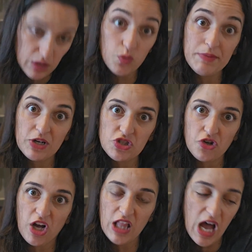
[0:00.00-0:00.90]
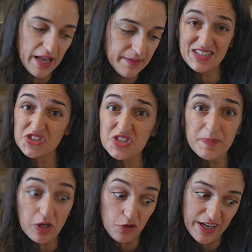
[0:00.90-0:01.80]
We brush draw a lot. It's just
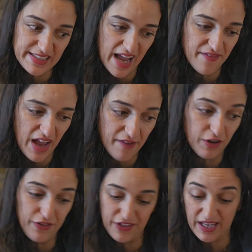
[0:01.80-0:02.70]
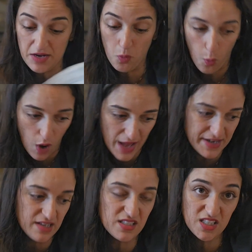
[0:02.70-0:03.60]
been great to have everything in one
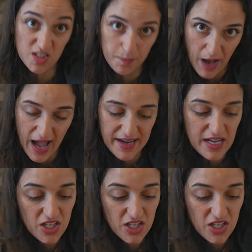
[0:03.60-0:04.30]
spot.